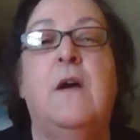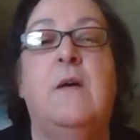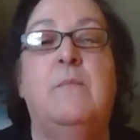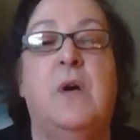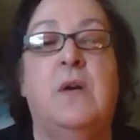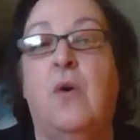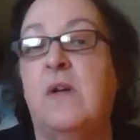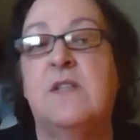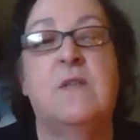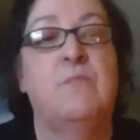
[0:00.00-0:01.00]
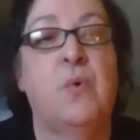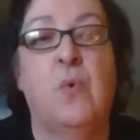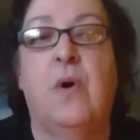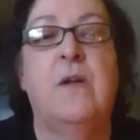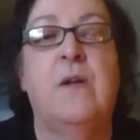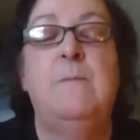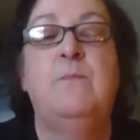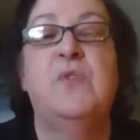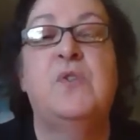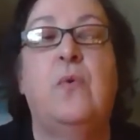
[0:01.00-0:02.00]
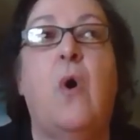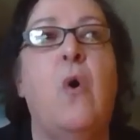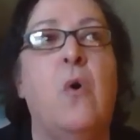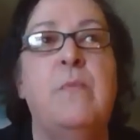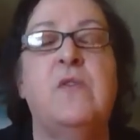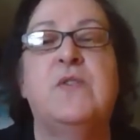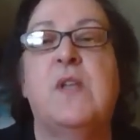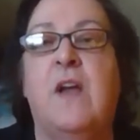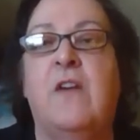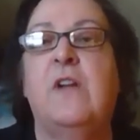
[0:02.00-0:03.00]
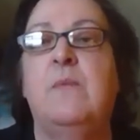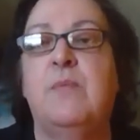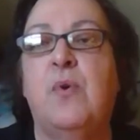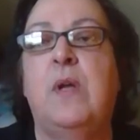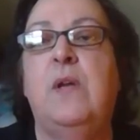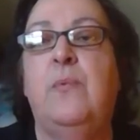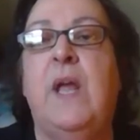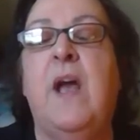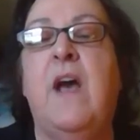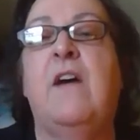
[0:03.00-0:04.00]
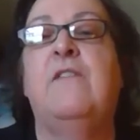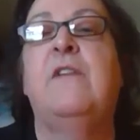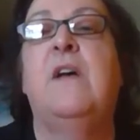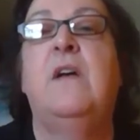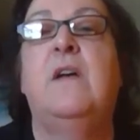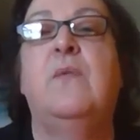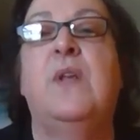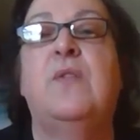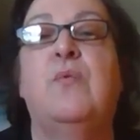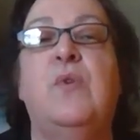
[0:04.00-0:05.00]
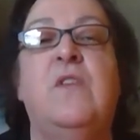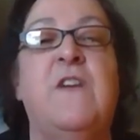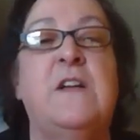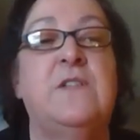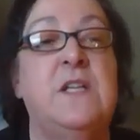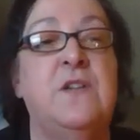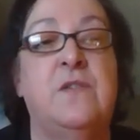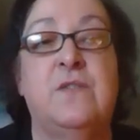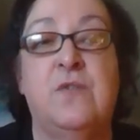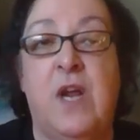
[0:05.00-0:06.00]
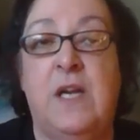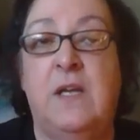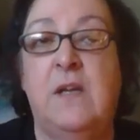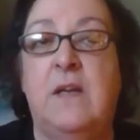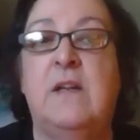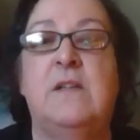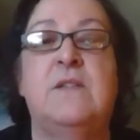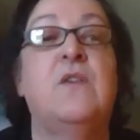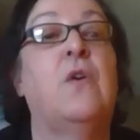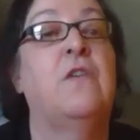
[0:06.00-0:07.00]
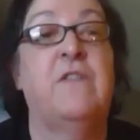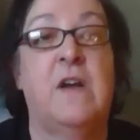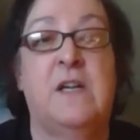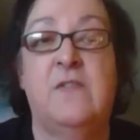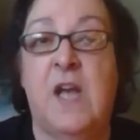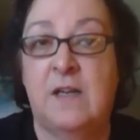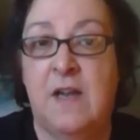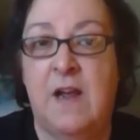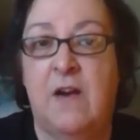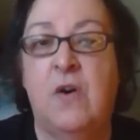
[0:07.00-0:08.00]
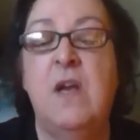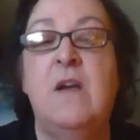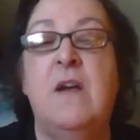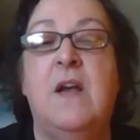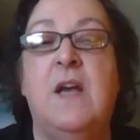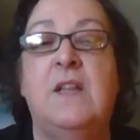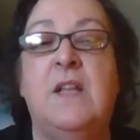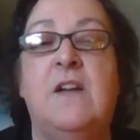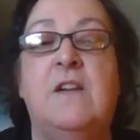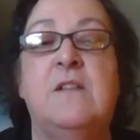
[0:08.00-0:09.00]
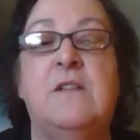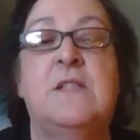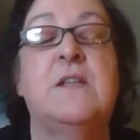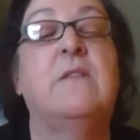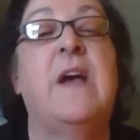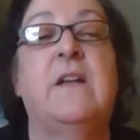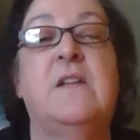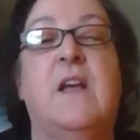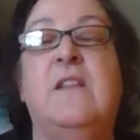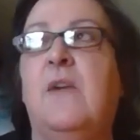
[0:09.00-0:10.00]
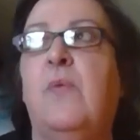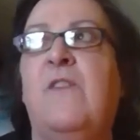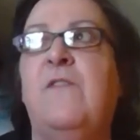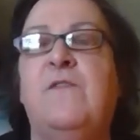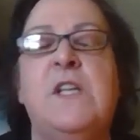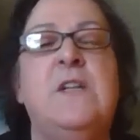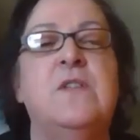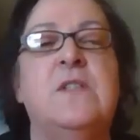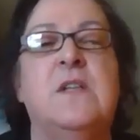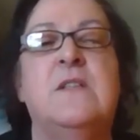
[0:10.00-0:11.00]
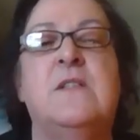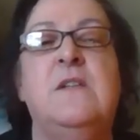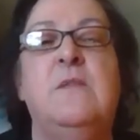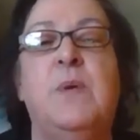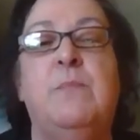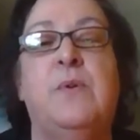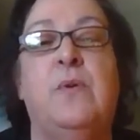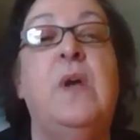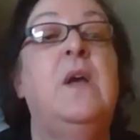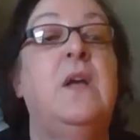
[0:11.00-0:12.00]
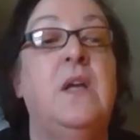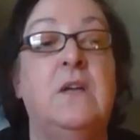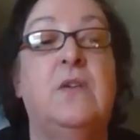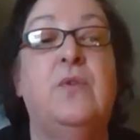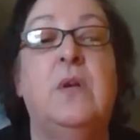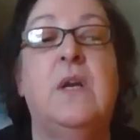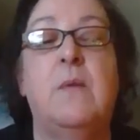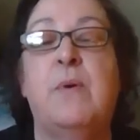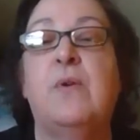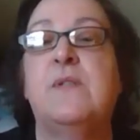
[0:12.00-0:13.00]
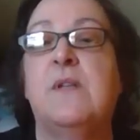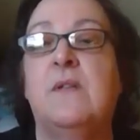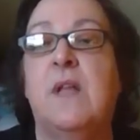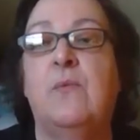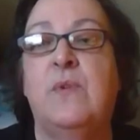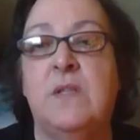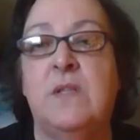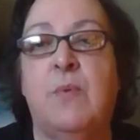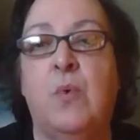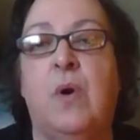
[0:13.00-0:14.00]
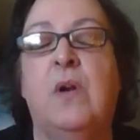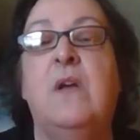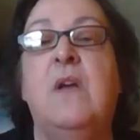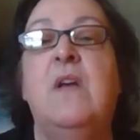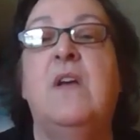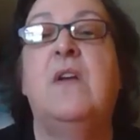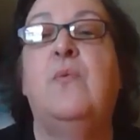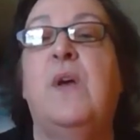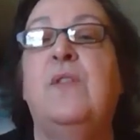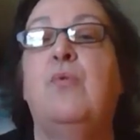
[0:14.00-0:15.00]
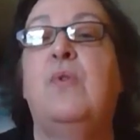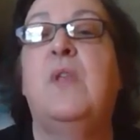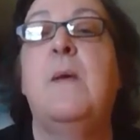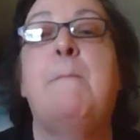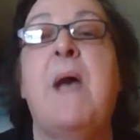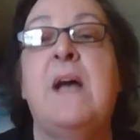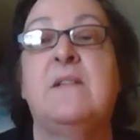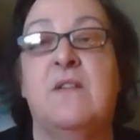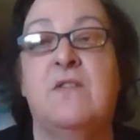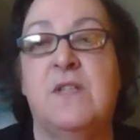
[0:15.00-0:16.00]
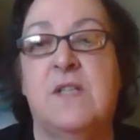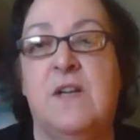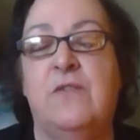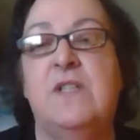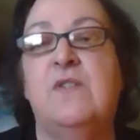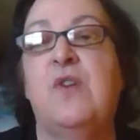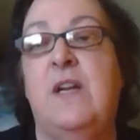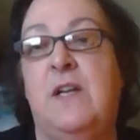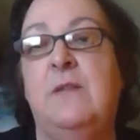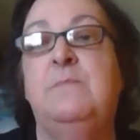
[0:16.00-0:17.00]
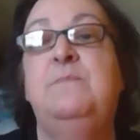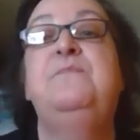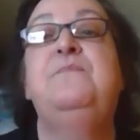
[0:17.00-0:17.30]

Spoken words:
across the board. So almost every employee we have went through the foundational training and is certified in that now. And then a select, I think we have 15 or 16 people, including a person that we support, who went through the Ambassador Series training